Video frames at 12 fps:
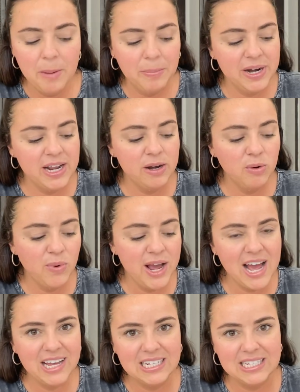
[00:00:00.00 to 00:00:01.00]
But in a way,
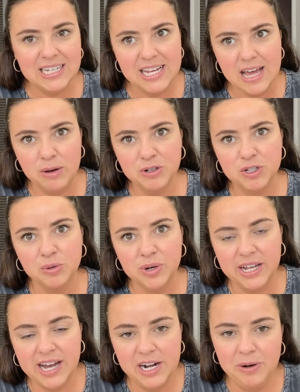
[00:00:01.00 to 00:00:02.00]
I could say that was sort
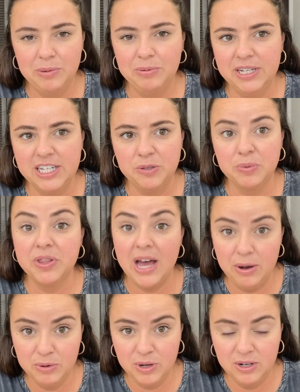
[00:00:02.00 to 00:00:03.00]
of kind of replaced with
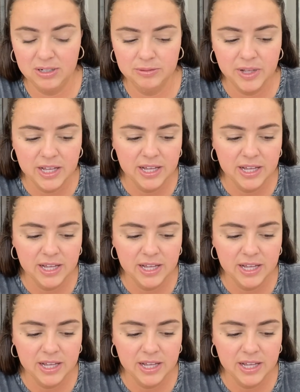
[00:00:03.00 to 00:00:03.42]
alcohol.